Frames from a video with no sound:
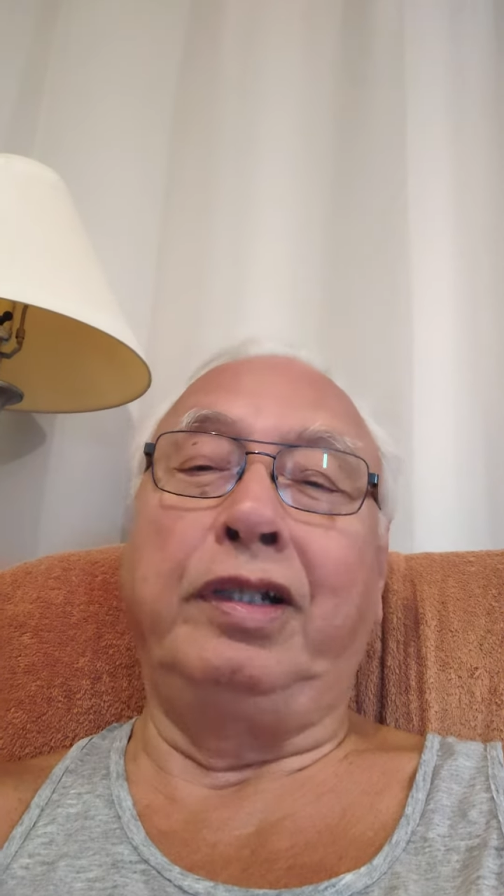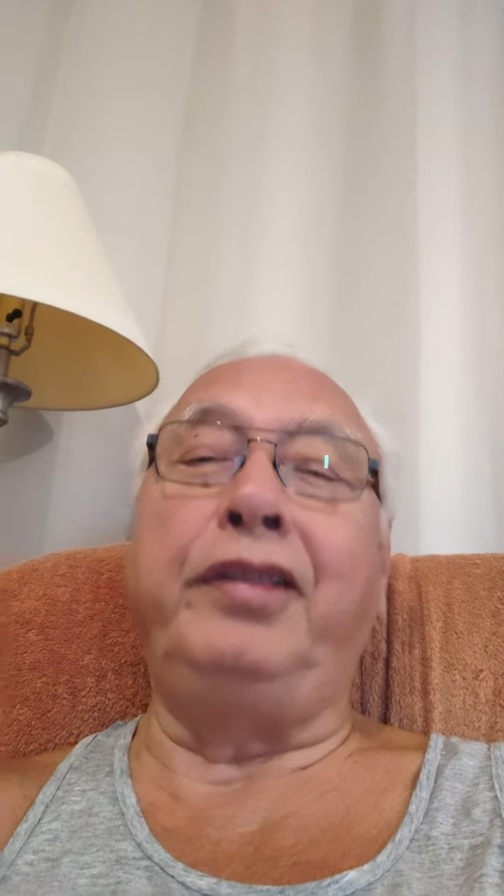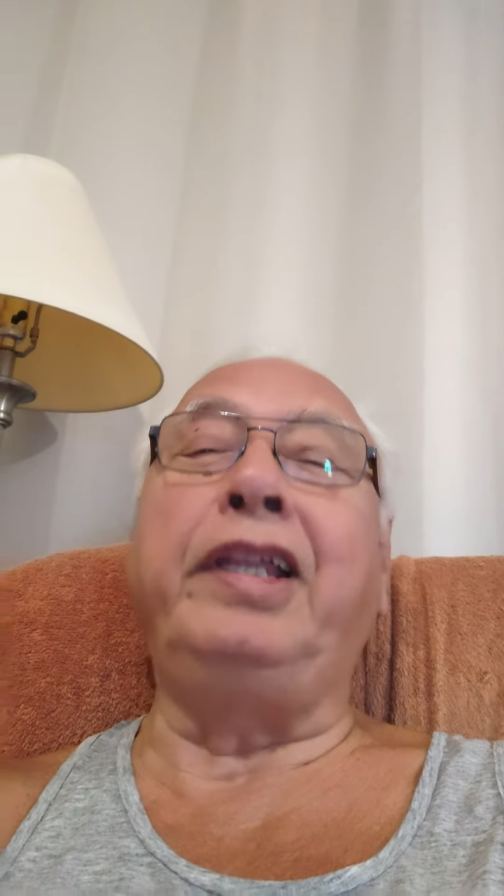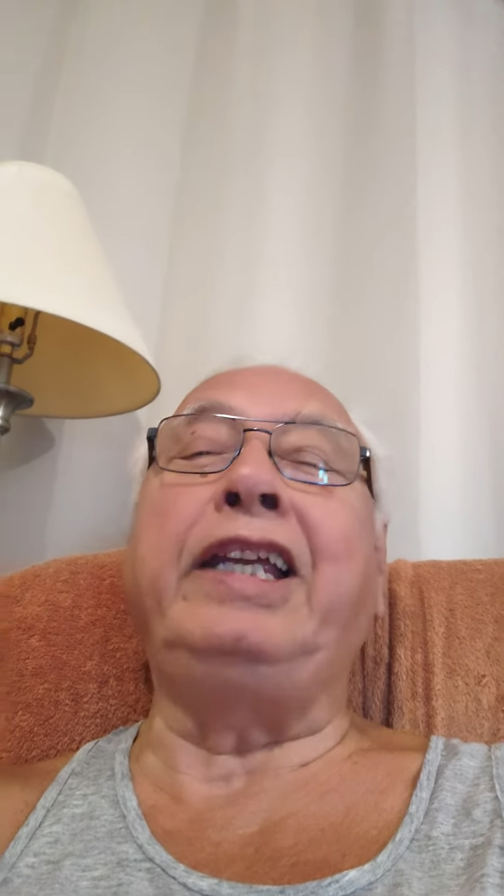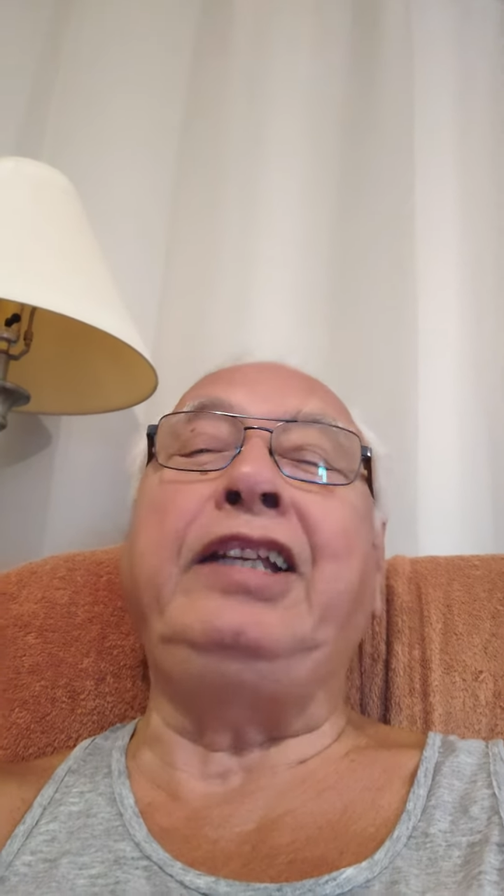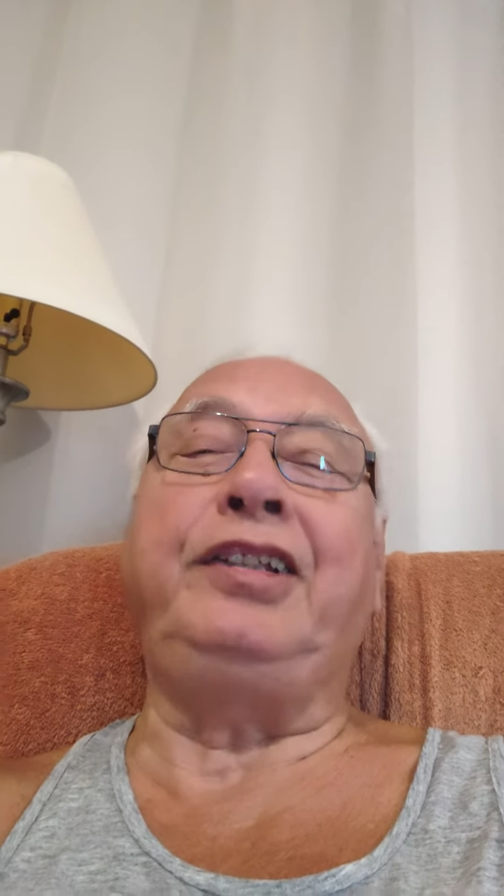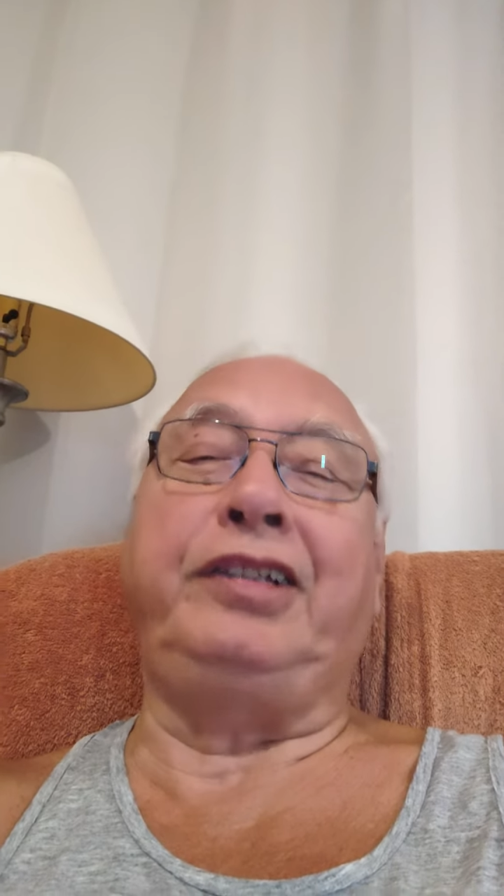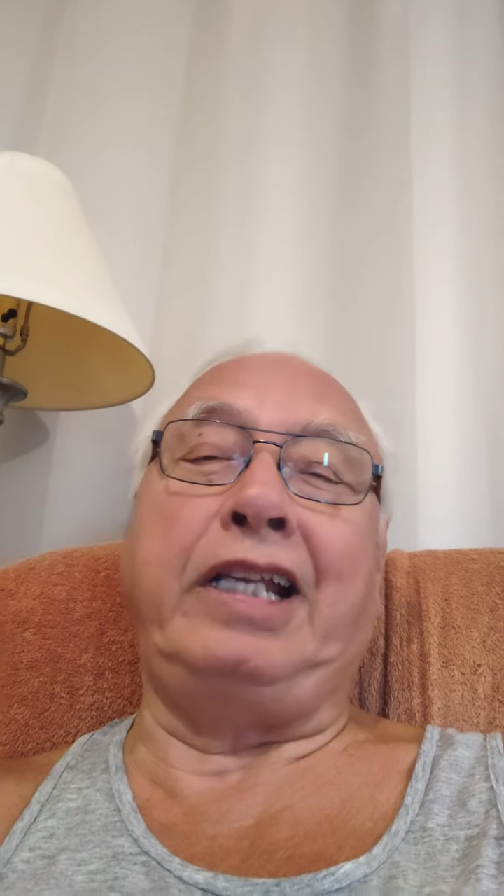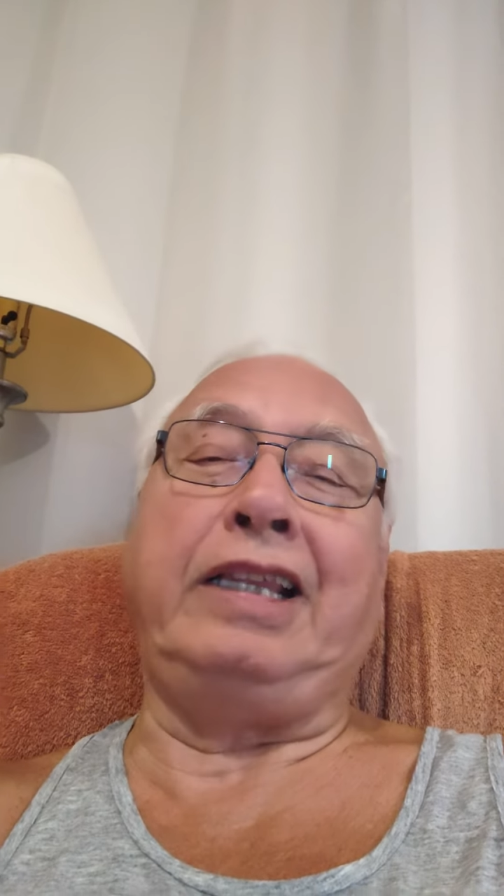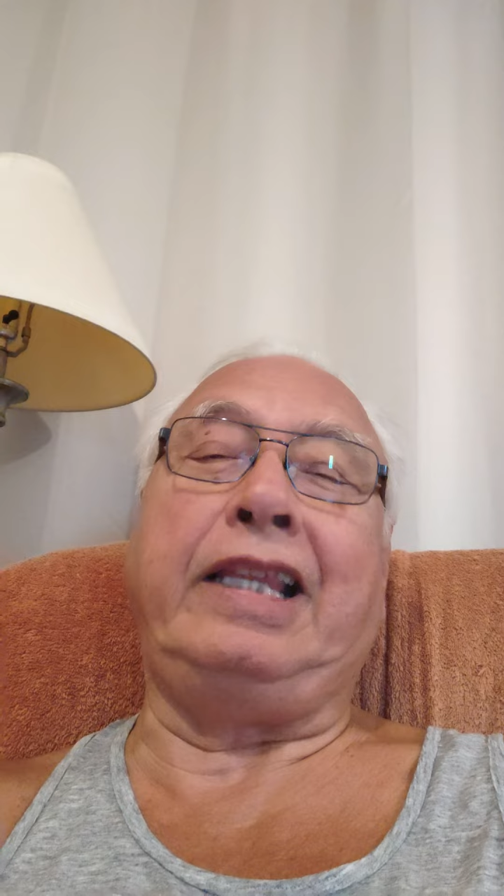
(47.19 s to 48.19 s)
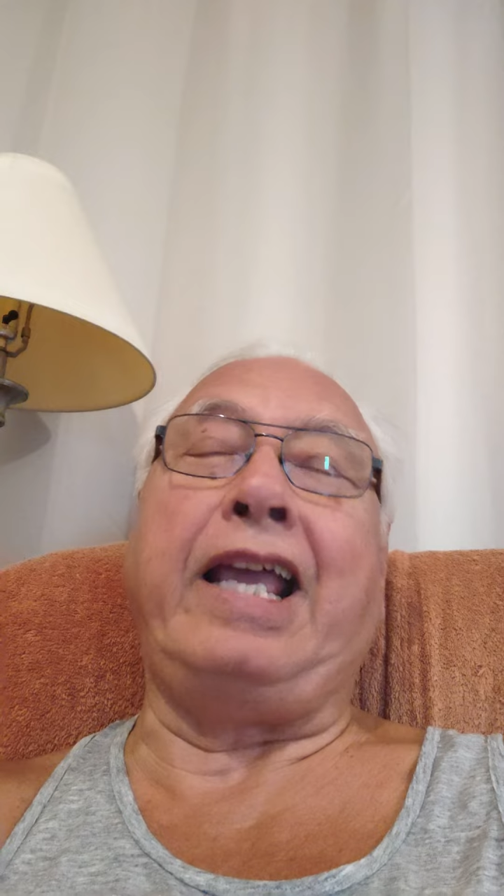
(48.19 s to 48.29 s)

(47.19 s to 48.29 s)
Do you think he set